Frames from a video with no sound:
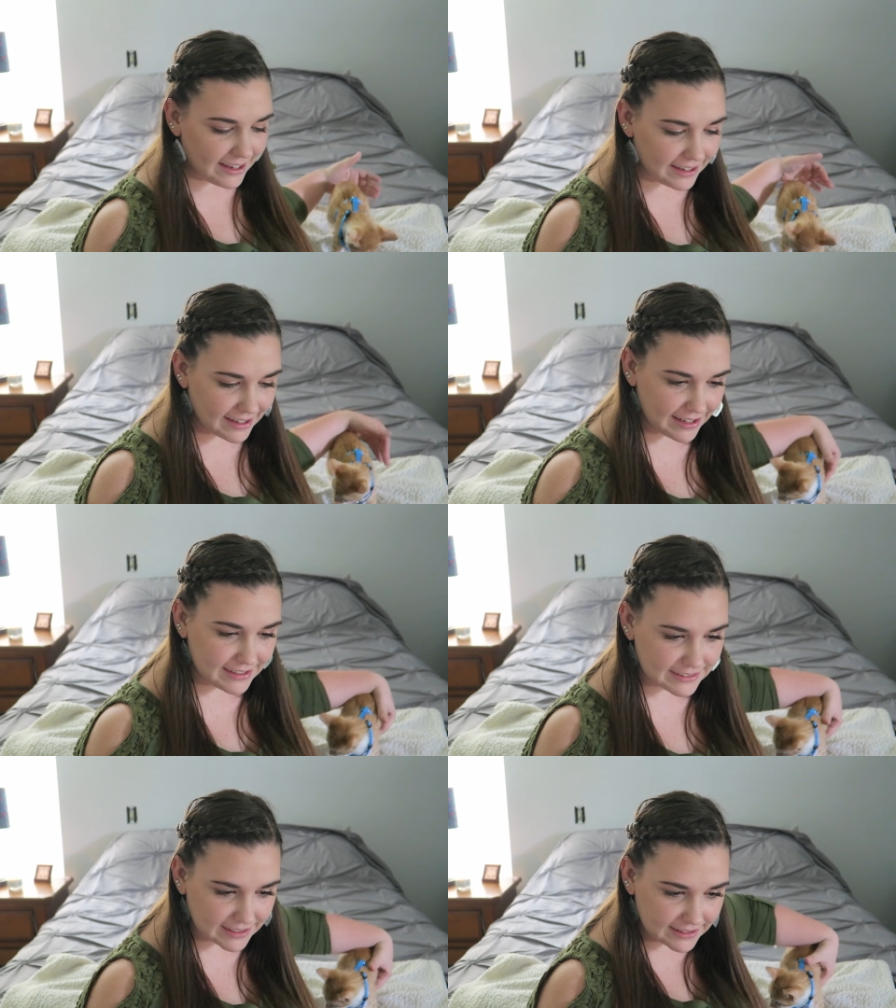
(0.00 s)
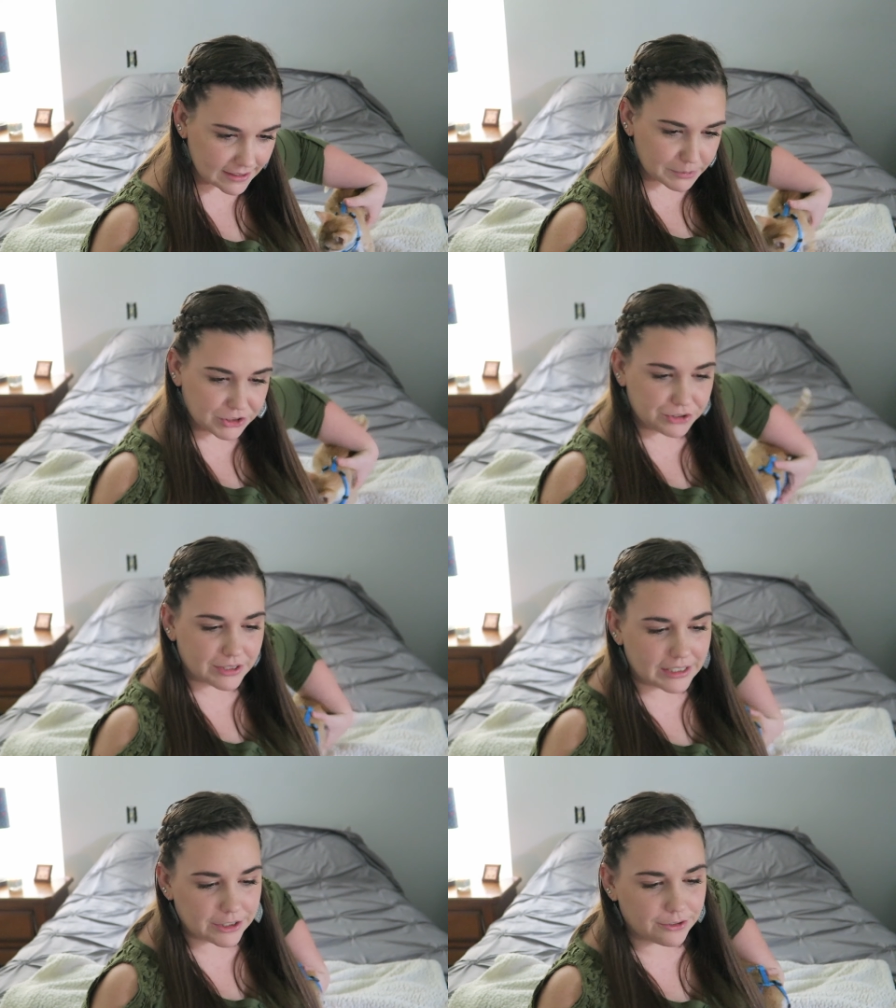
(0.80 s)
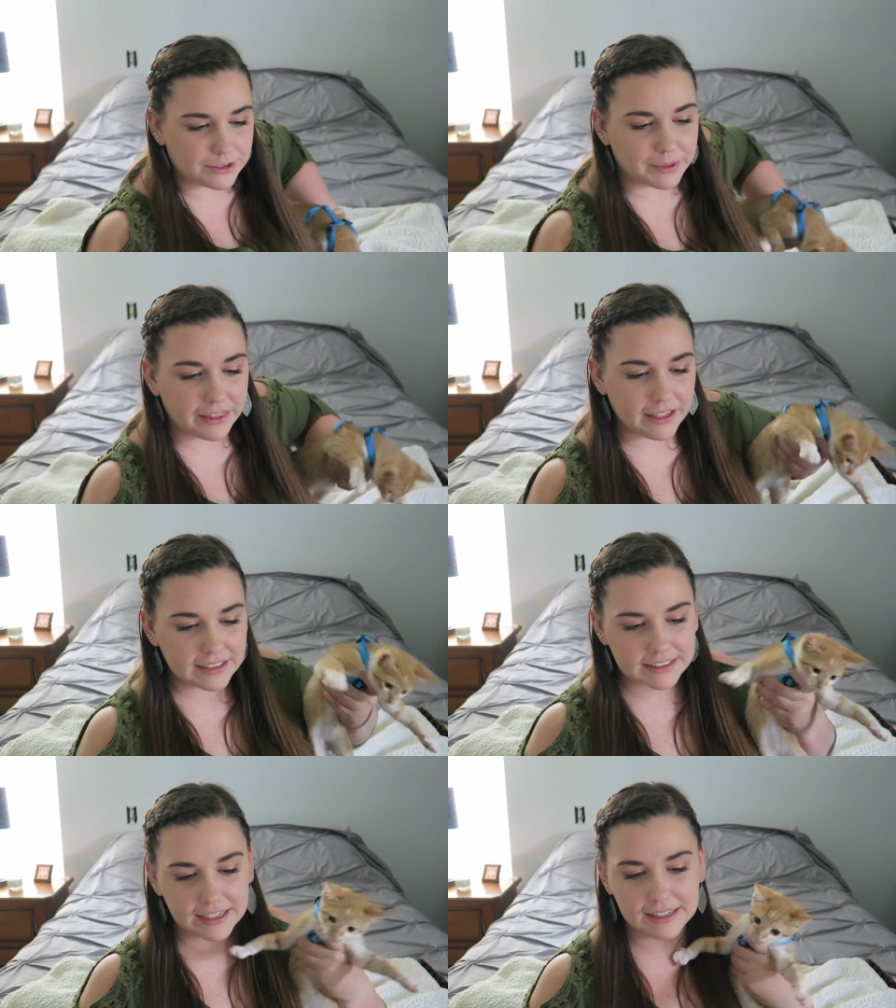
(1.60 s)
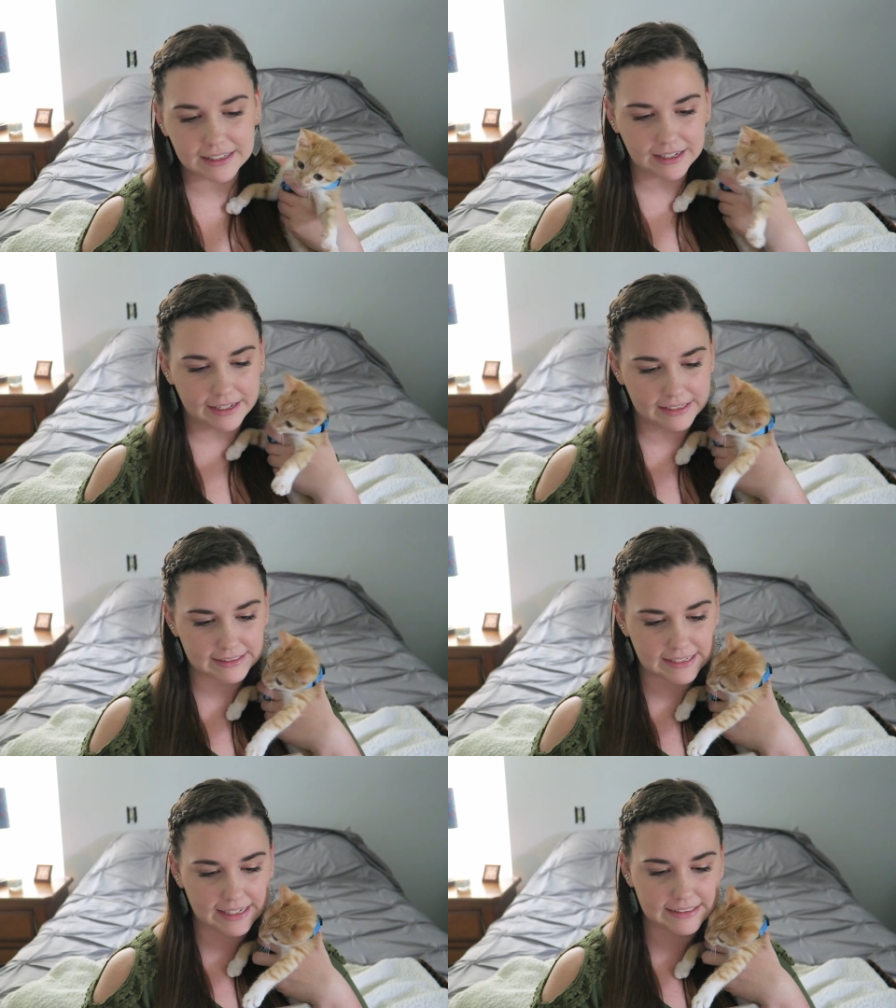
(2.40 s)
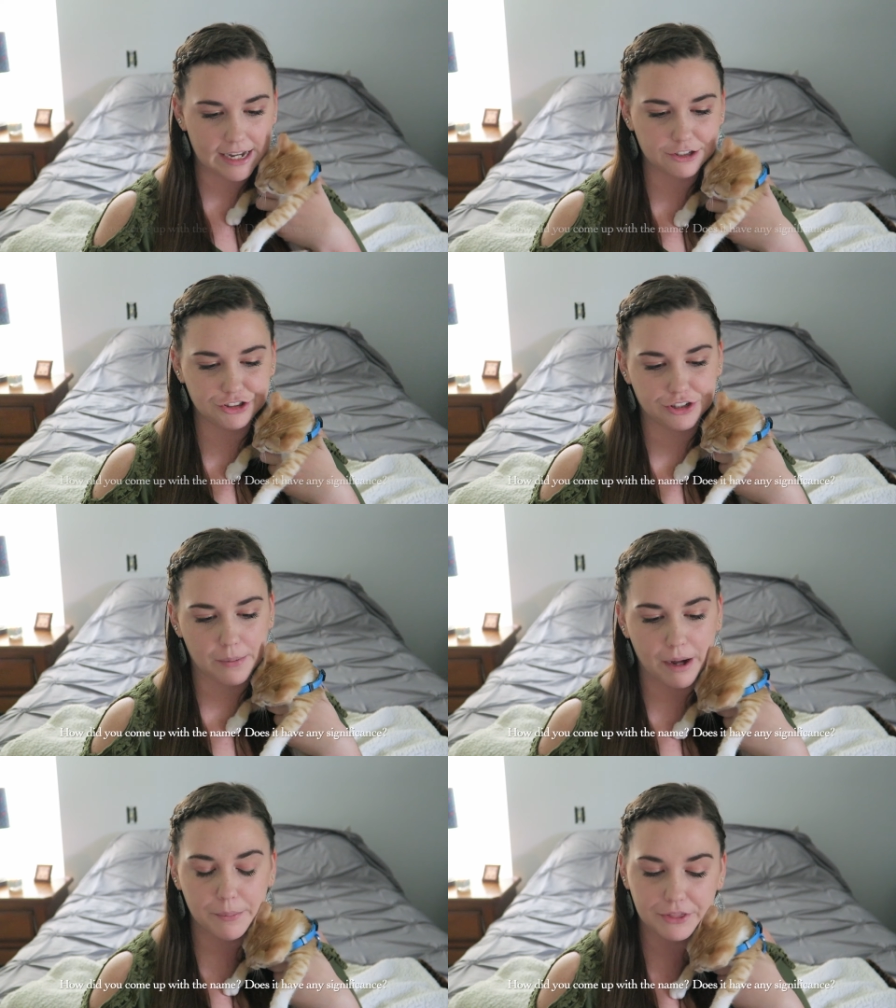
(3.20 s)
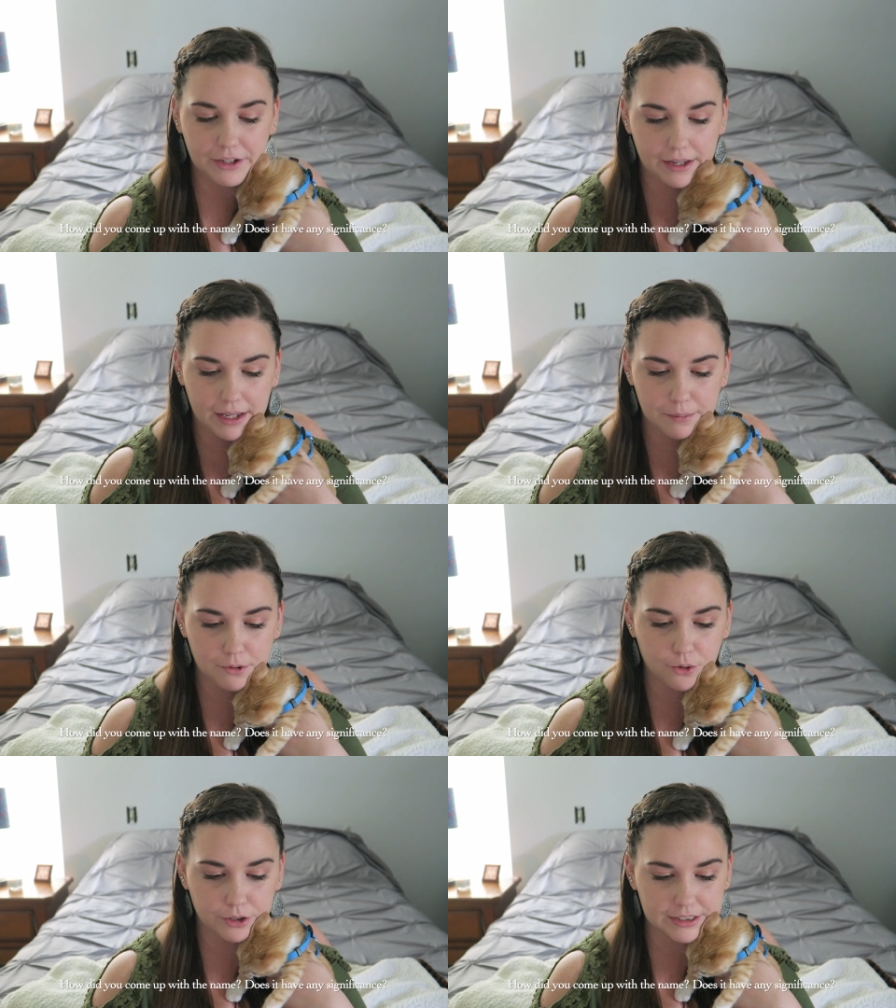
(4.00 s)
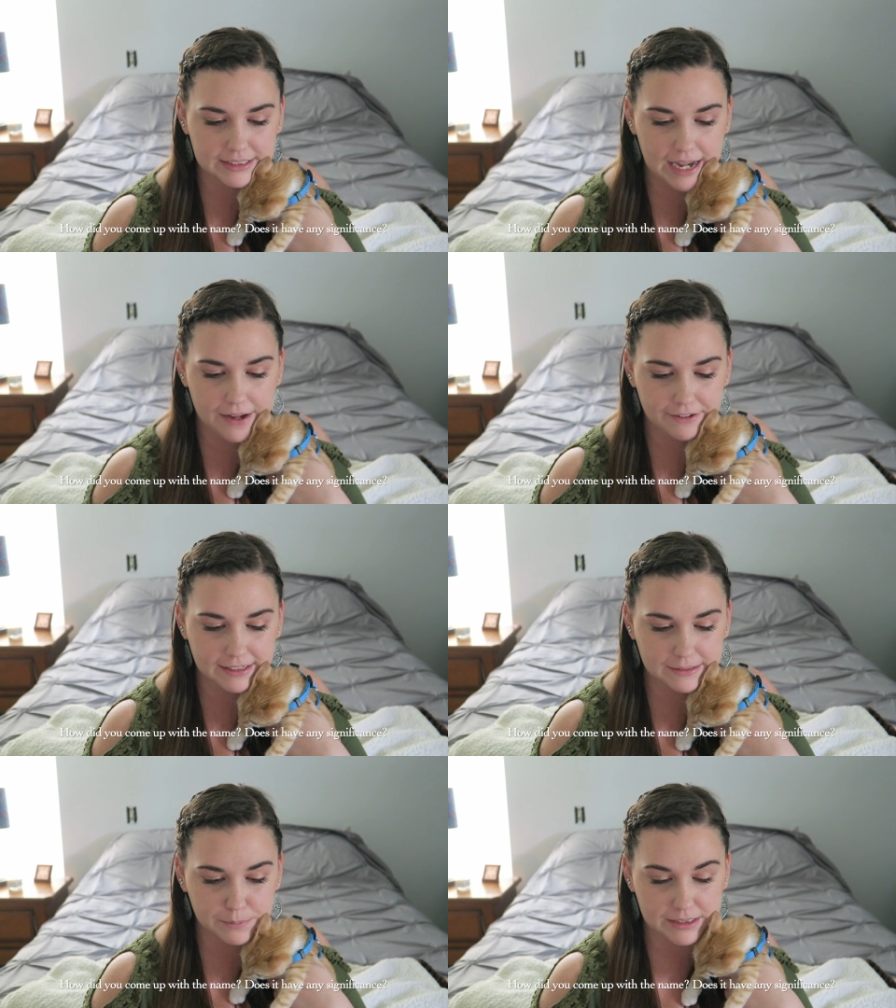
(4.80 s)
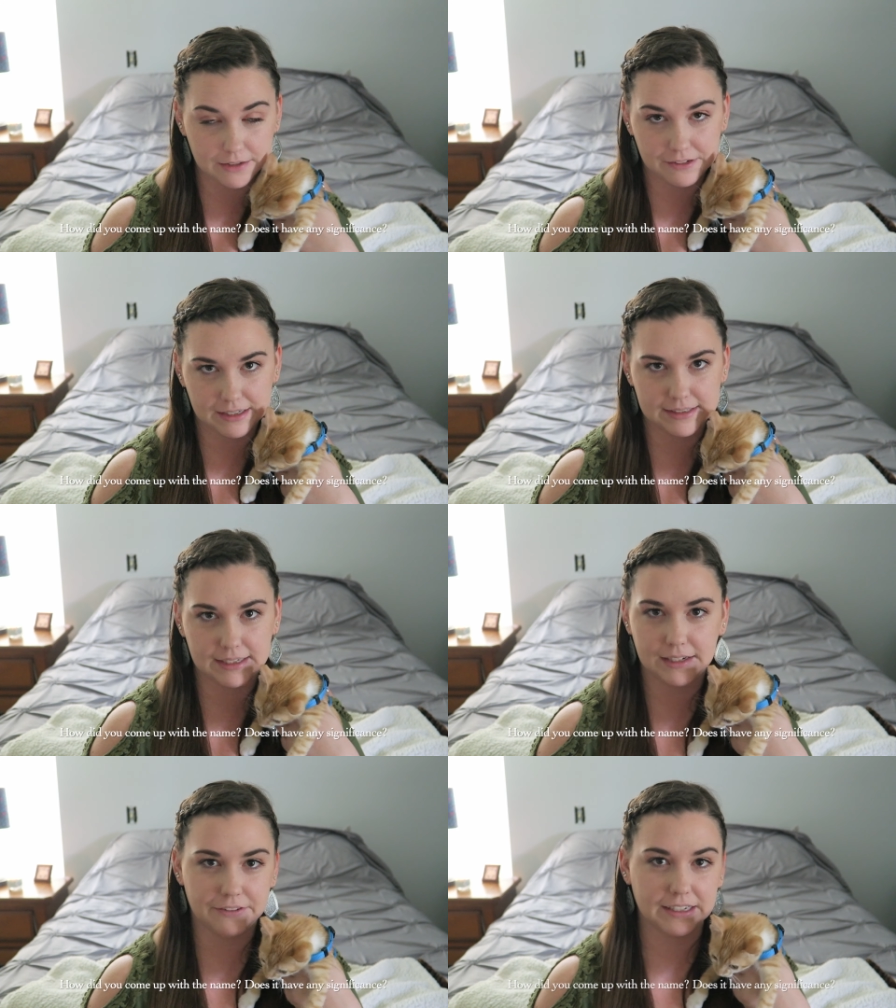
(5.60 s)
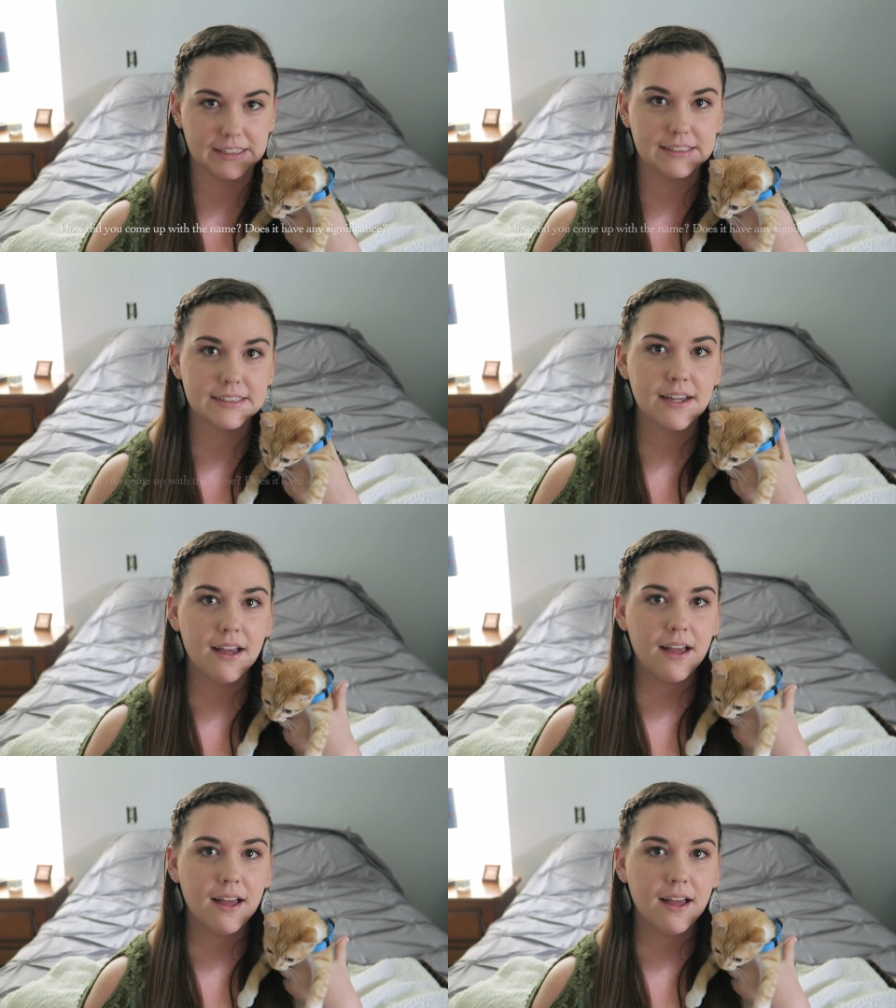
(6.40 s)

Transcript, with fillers: And number two kind of goes with it. It says, how did you come up with the name or does it have any specific significance?